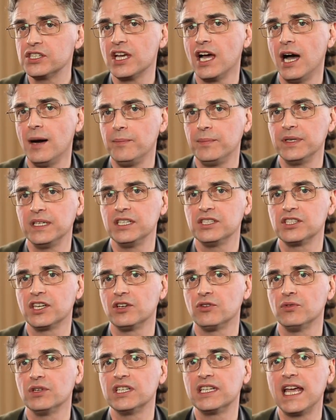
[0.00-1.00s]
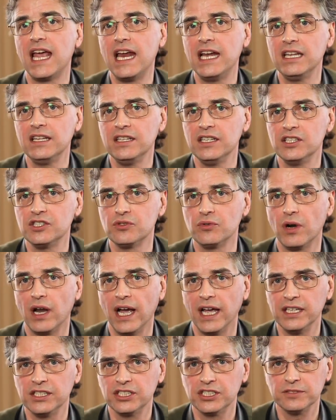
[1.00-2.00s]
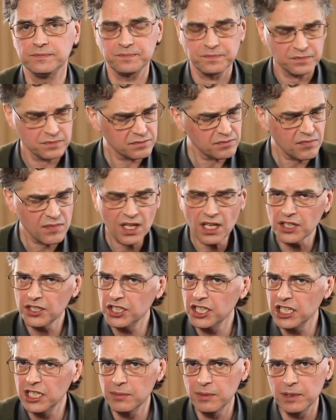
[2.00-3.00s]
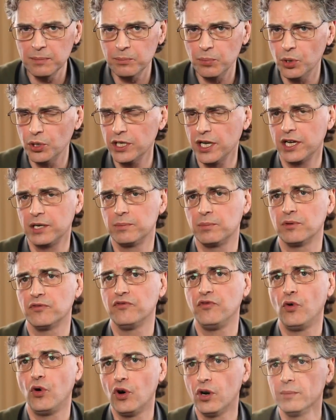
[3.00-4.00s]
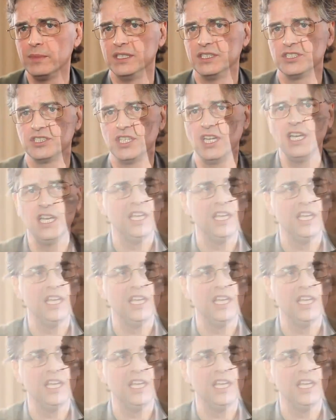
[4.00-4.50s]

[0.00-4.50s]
companies that are retaining these rights need to be put under performance.